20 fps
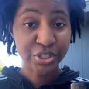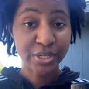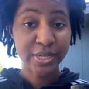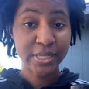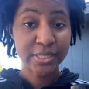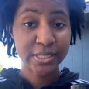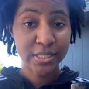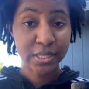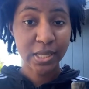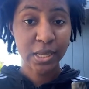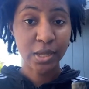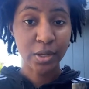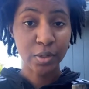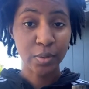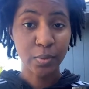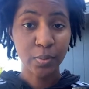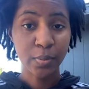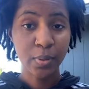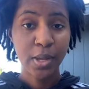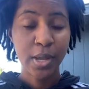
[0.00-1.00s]
scale.
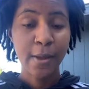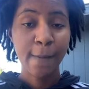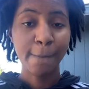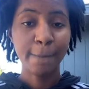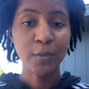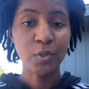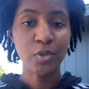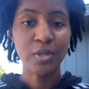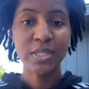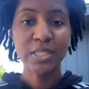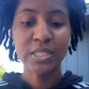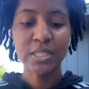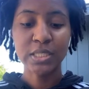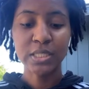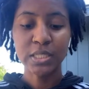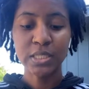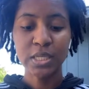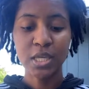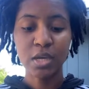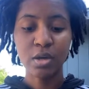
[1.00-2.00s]
So this is the
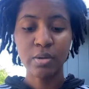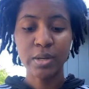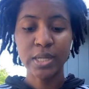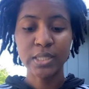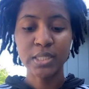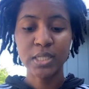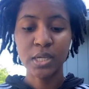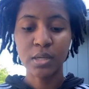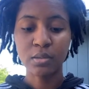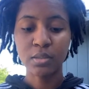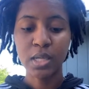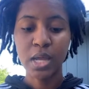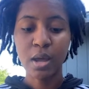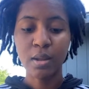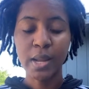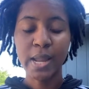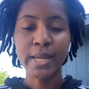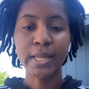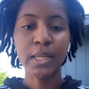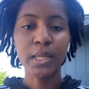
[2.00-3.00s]
scale that tells how
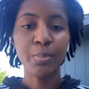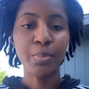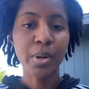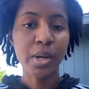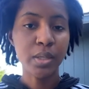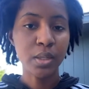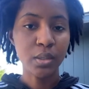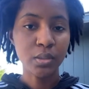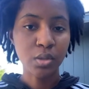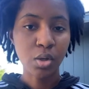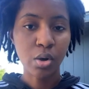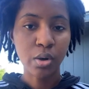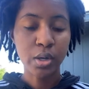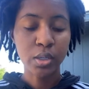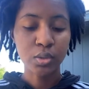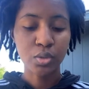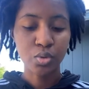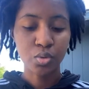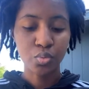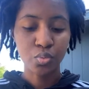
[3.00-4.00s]
likely products are
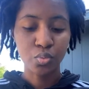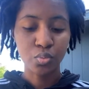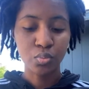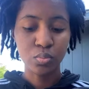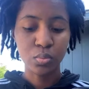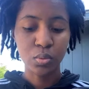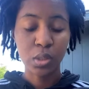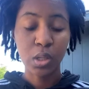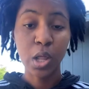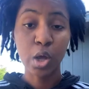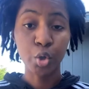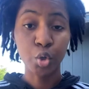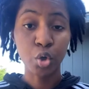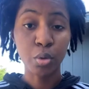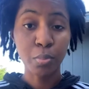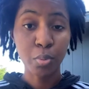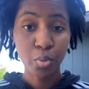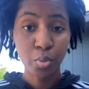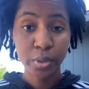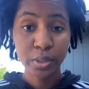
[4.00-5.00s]
to clog your
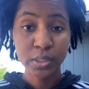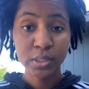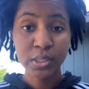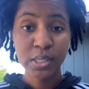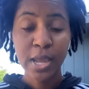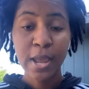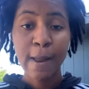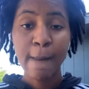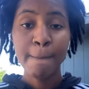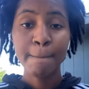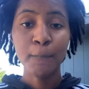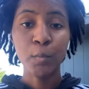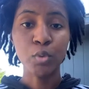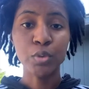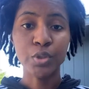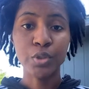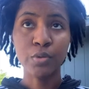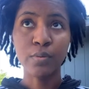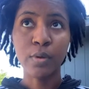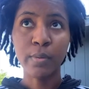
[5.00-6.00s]
pores, with
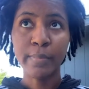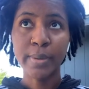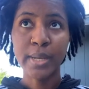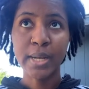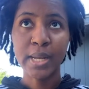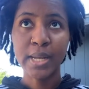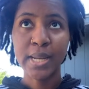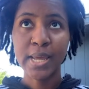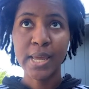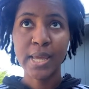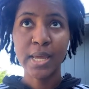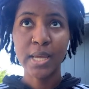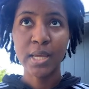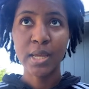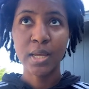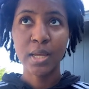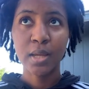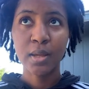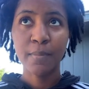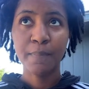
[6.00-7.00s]
0 meaning that
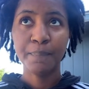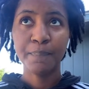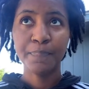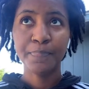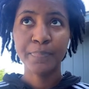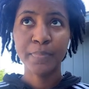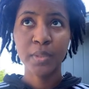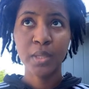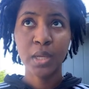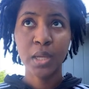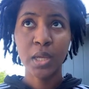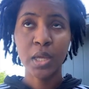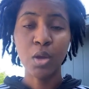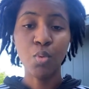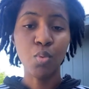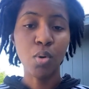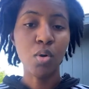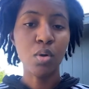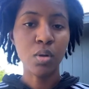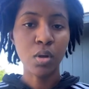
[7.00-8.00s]
it
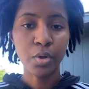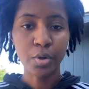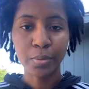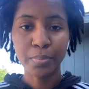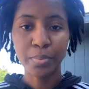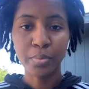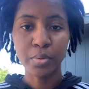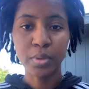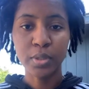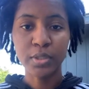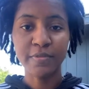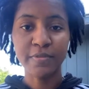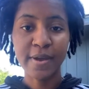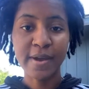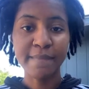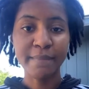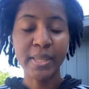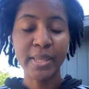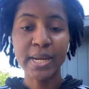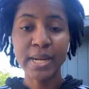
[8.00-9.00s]
won't clog your pores, 5
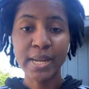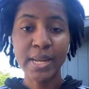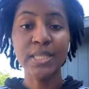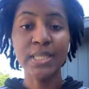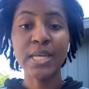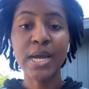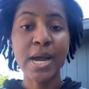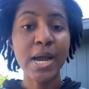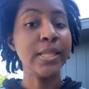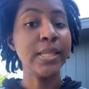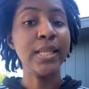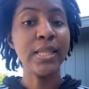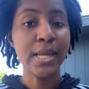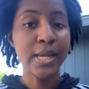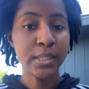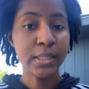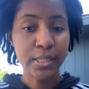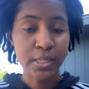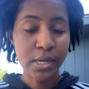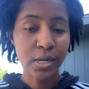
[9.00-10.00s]
meaning that it's highly
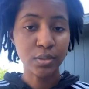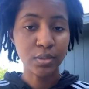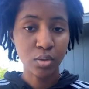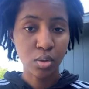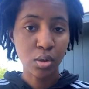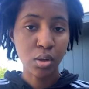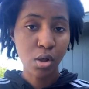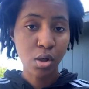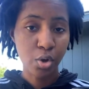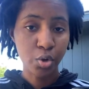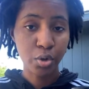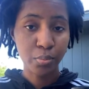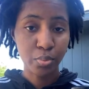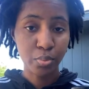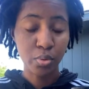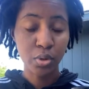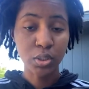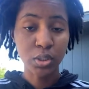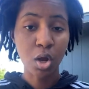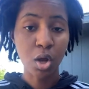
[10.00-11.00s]
likely that it's going to clog your
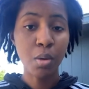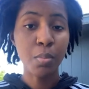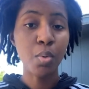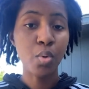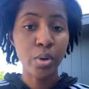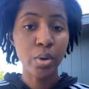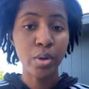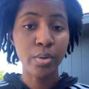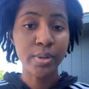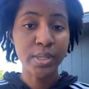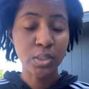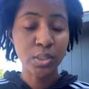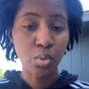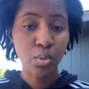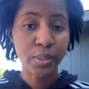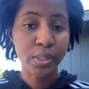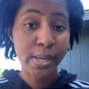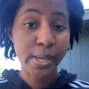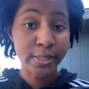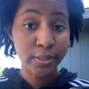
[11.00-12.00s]
pores. Almond oil is
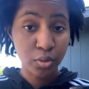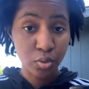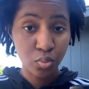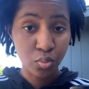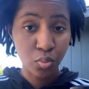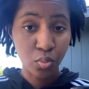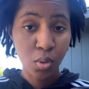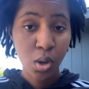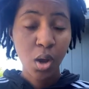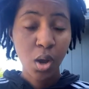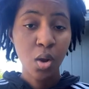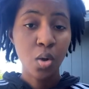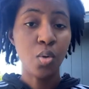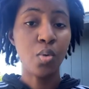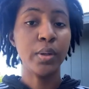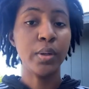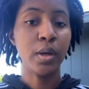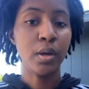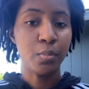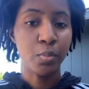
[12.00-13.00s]
only a 2 on
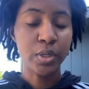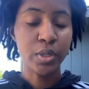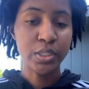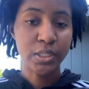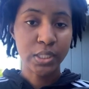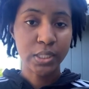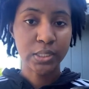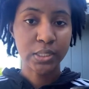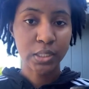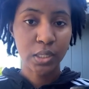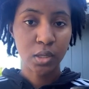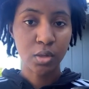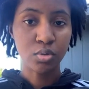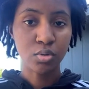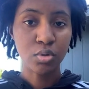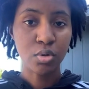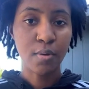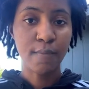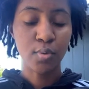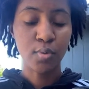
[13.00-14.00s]
a comedogenic scale.
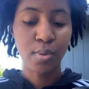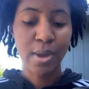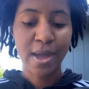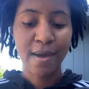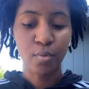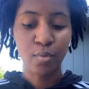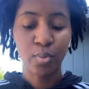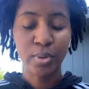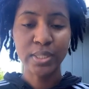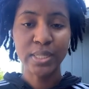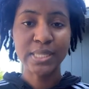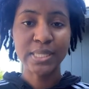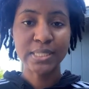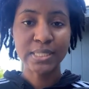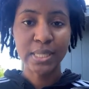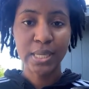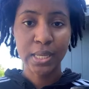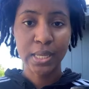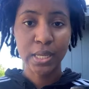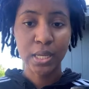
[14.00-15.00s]
So if you have oily
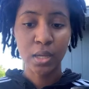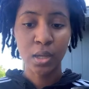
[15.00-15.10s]
skin,